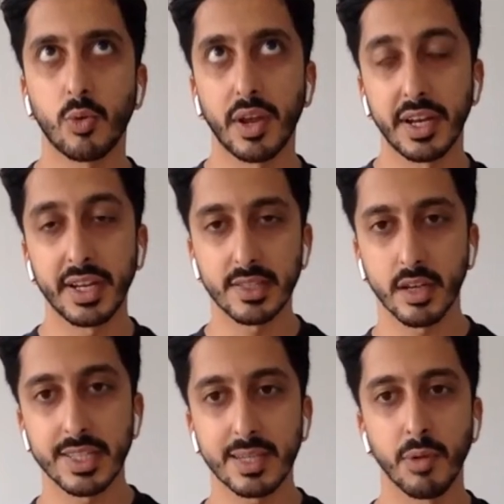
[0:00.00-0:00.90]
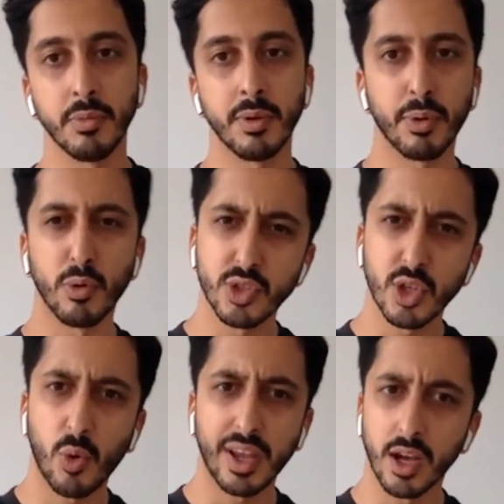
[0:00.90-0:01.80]
is quite an exciting moment, but
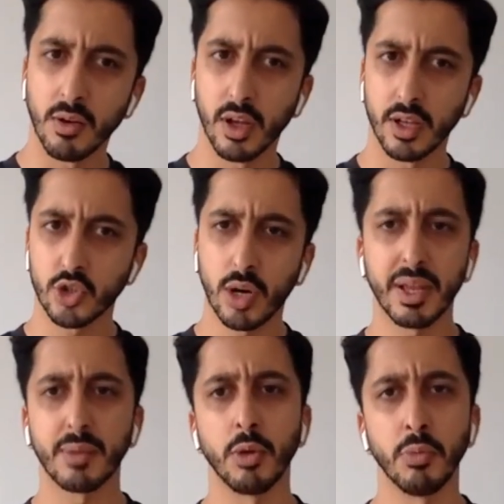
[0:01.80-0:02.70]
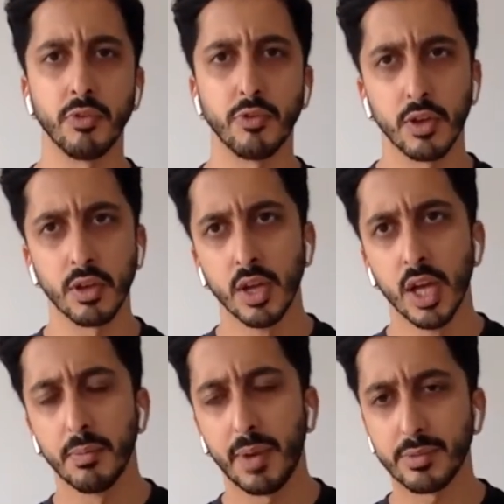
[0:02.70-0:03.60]
also quite a troubling moment for
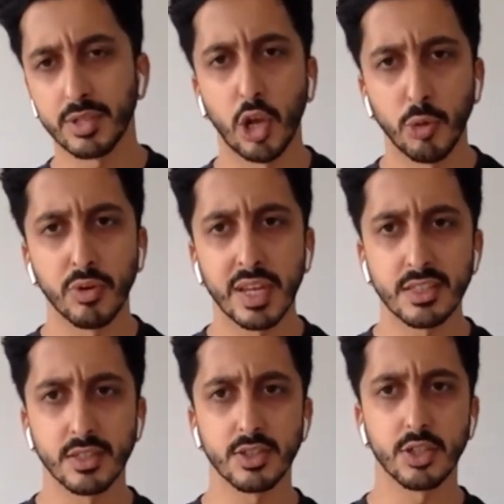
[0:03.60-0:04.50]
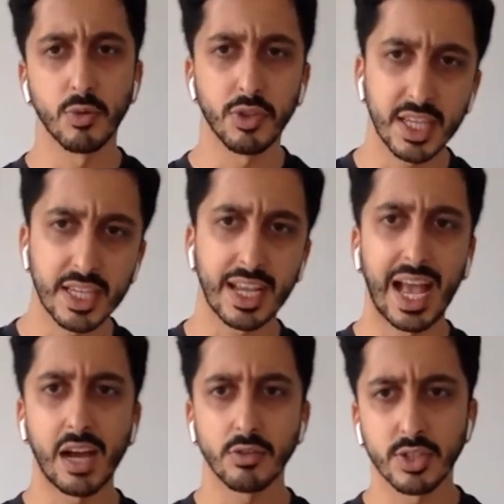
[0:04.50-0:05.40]
perhaps global leaders who are
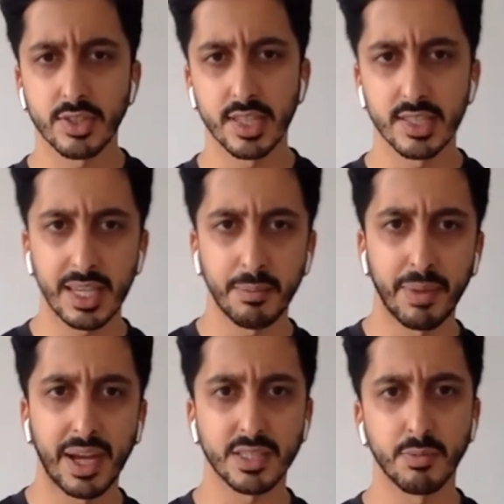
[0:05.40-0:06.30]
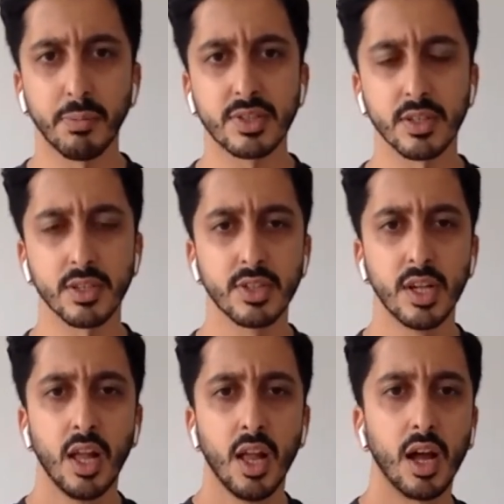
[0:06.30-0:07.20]
thinking, how does this impact my
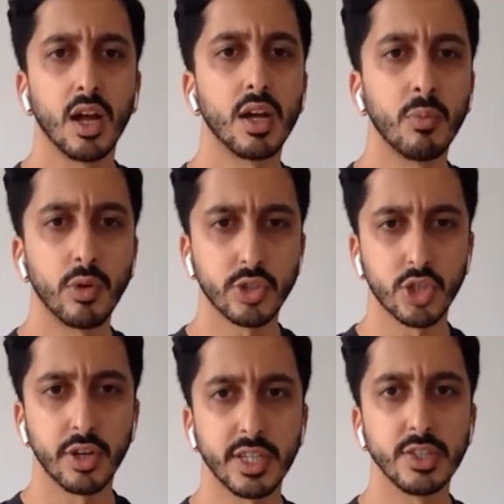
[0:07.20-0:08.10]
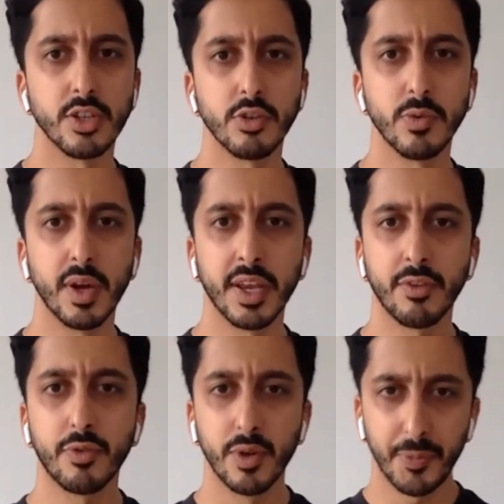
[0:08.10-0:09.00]
business and what should I do?
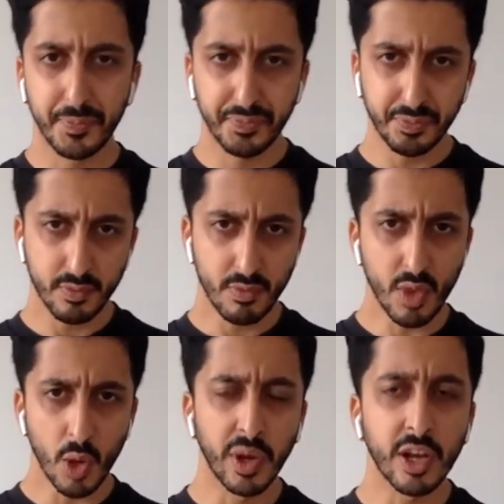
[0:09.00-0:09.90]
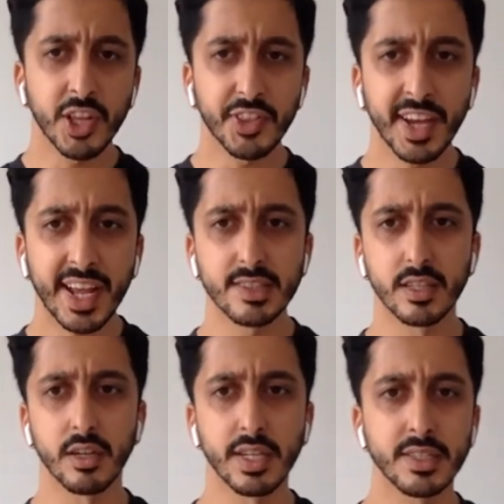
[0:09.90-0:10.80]
And if we look at the next
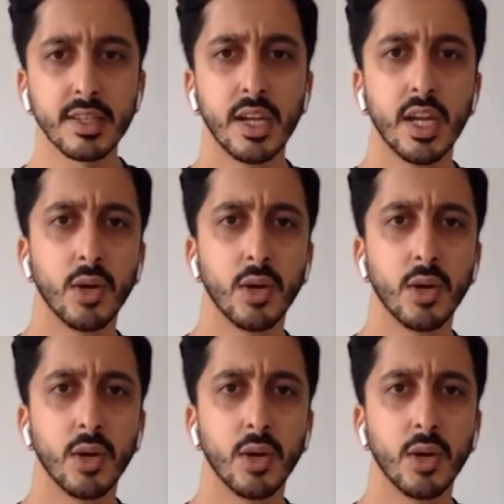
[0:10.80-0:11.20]
slide,